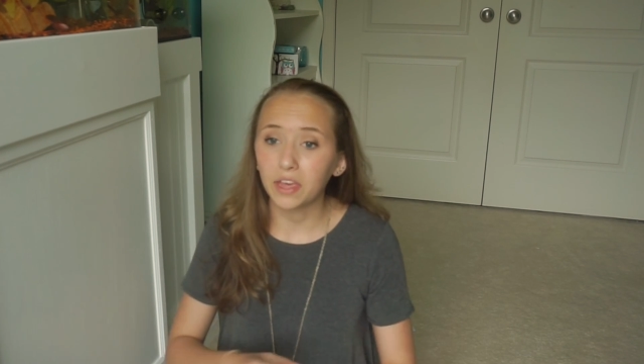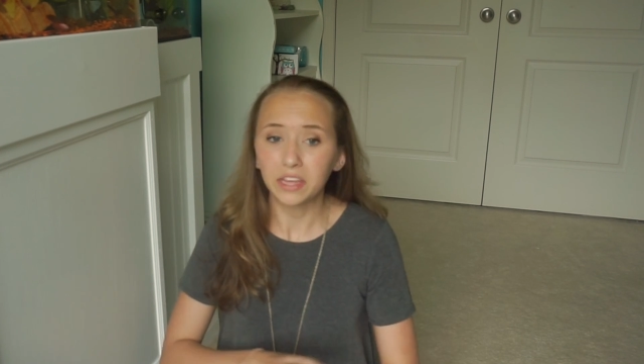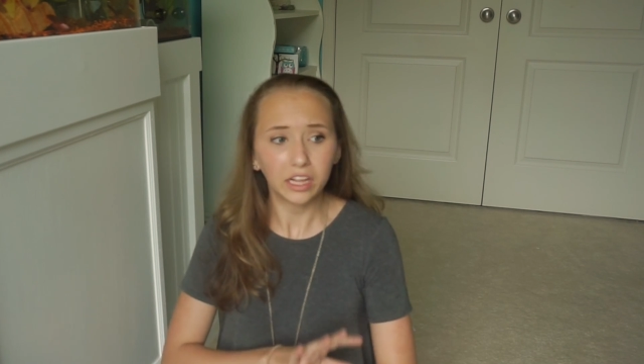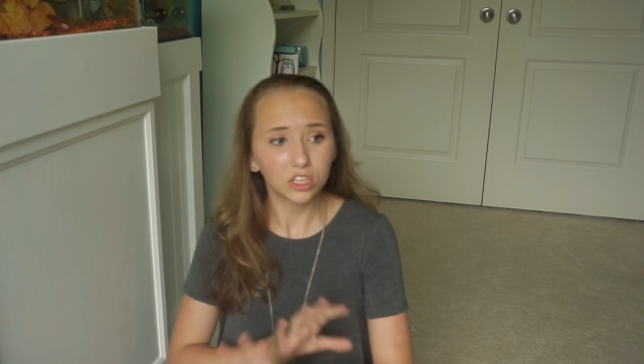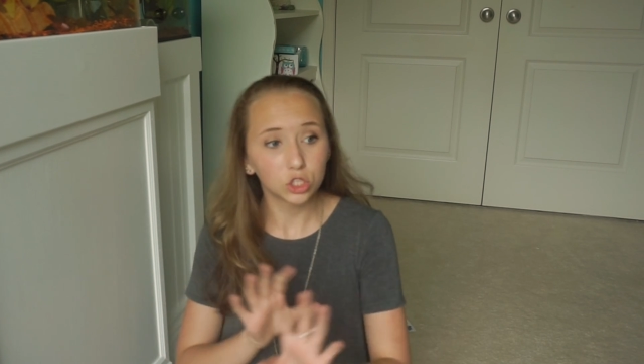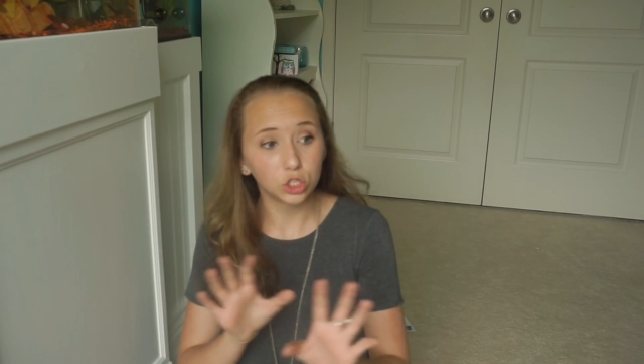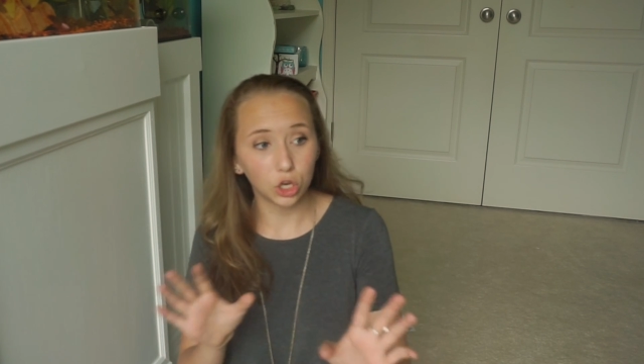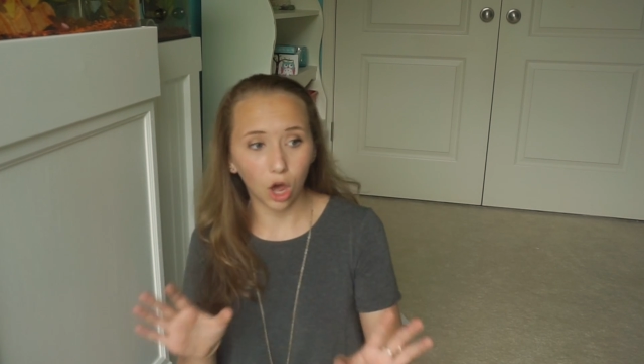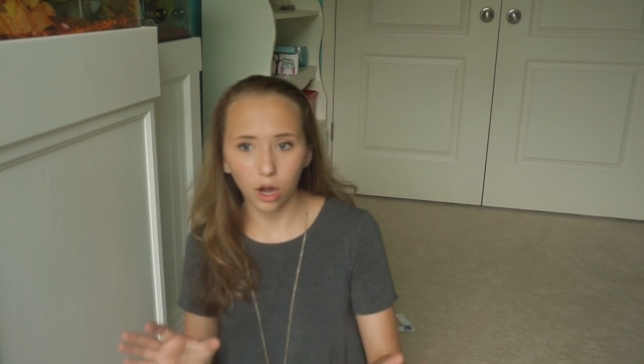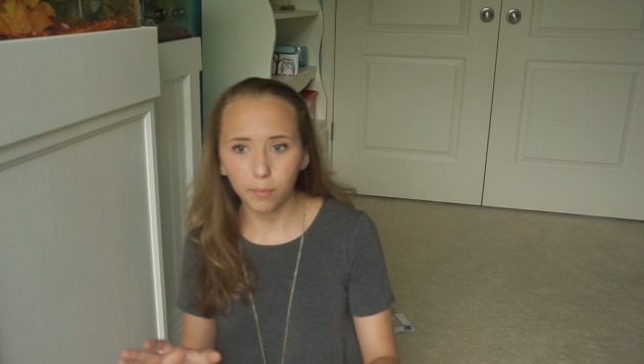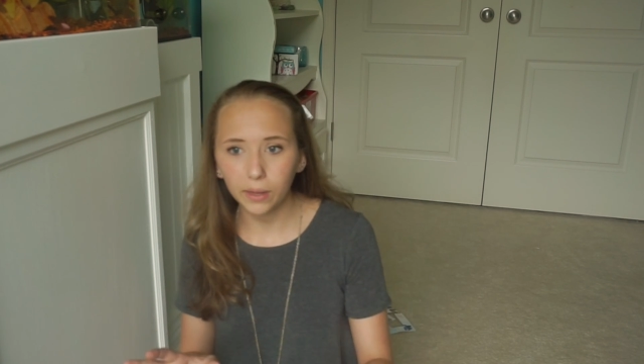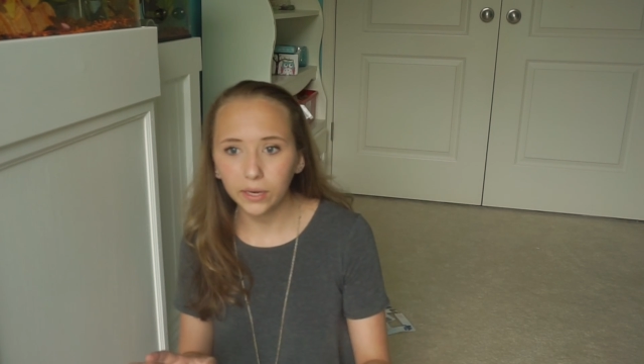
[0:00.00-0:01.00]
Like, that's
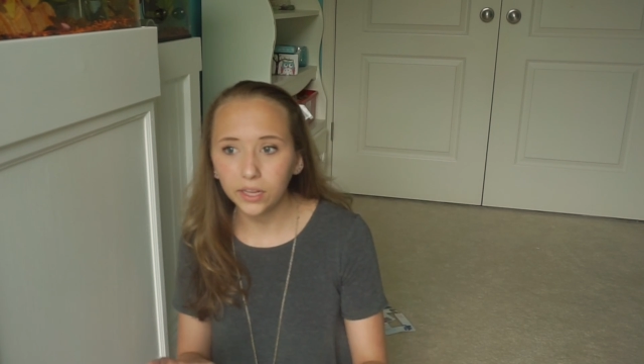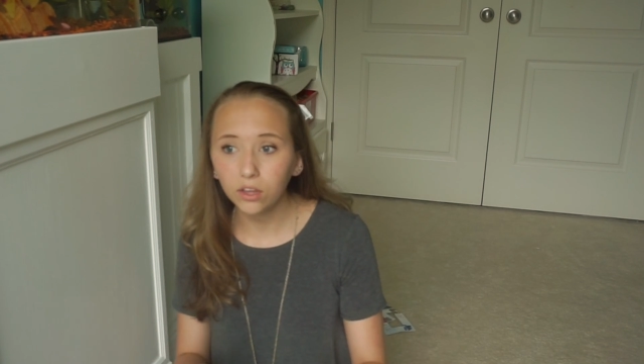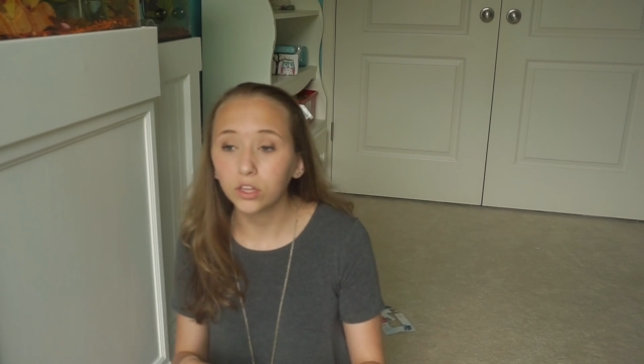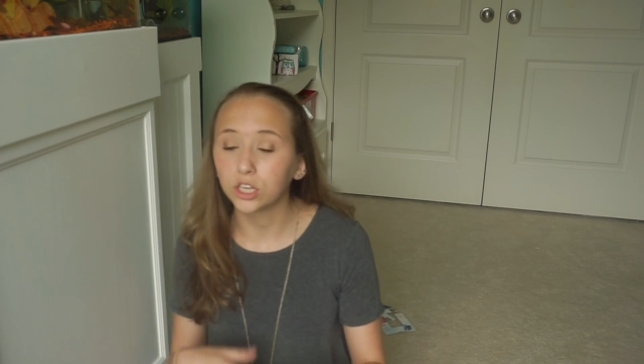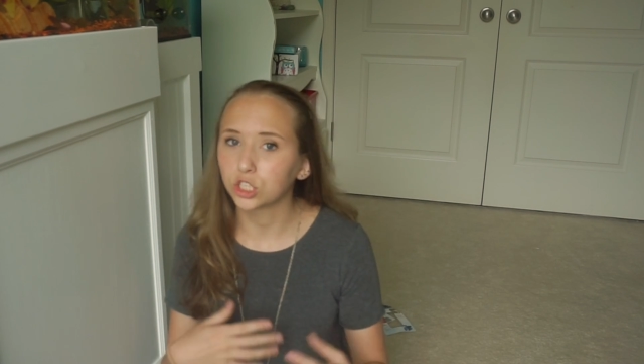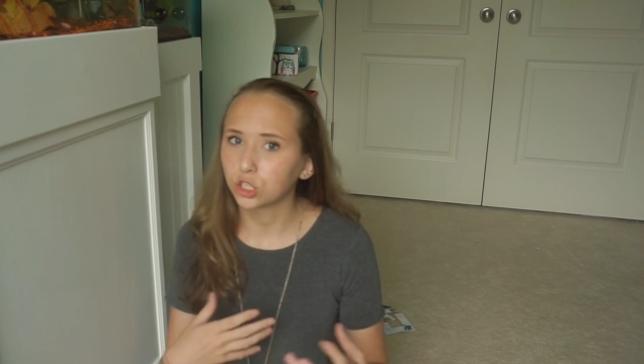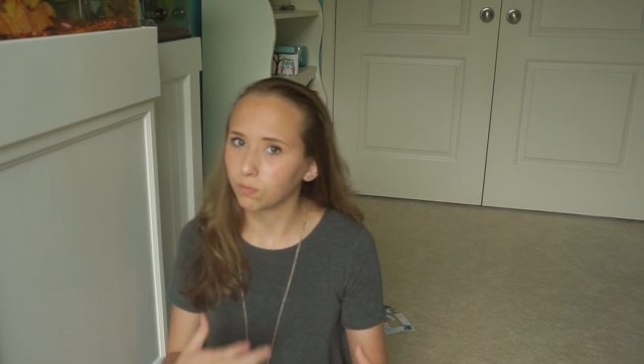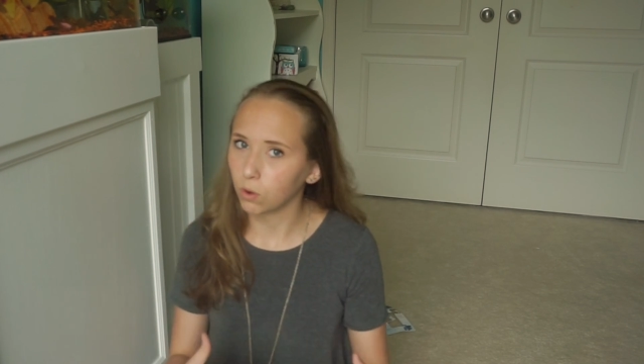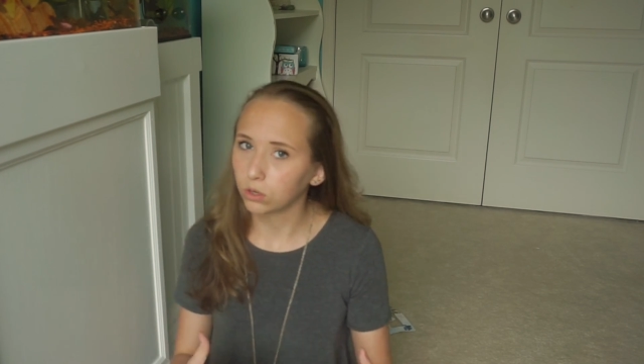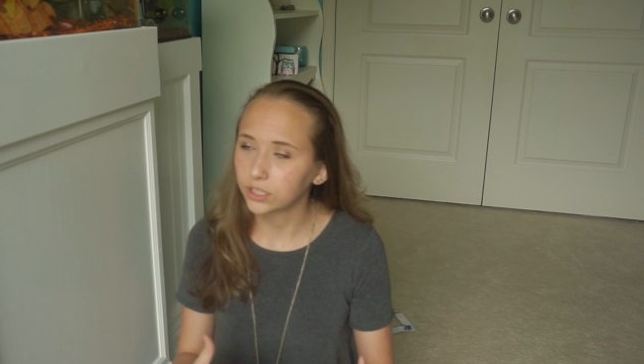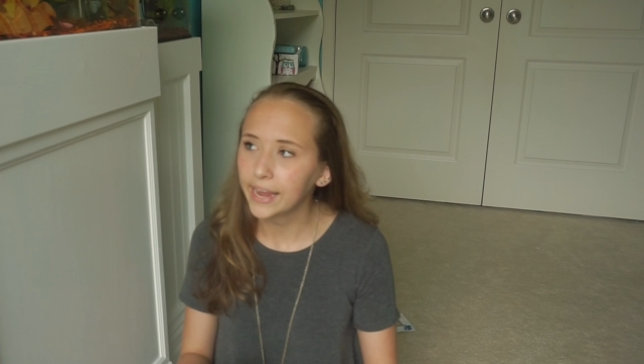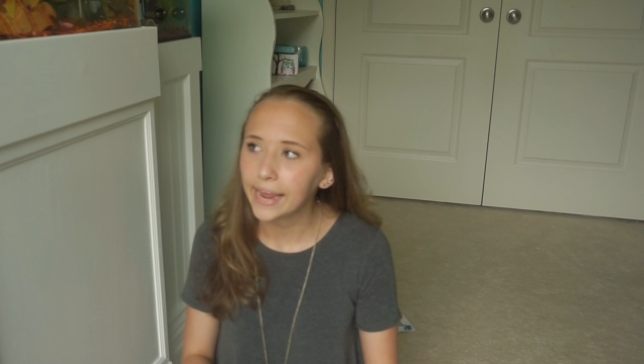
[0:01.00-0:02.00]
not a big deal in a
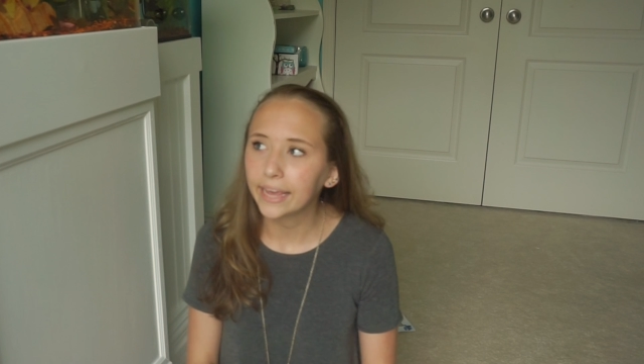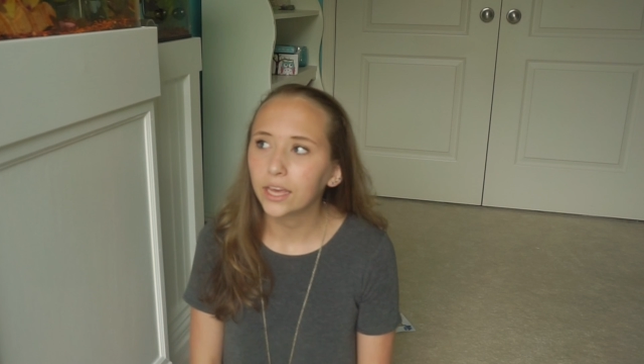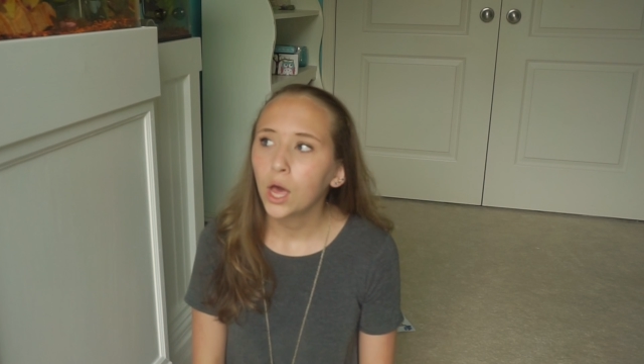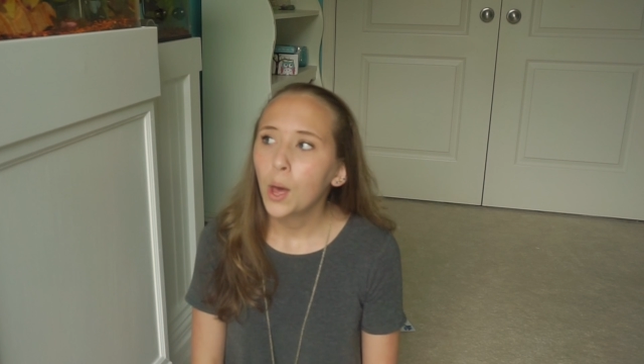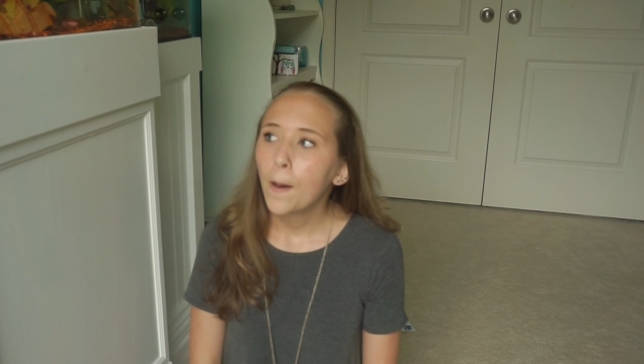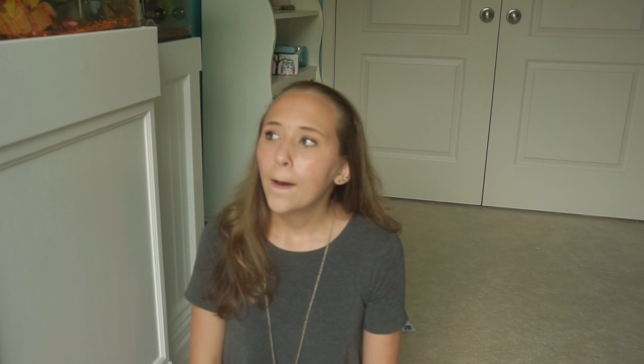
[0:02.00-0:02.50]
small tank.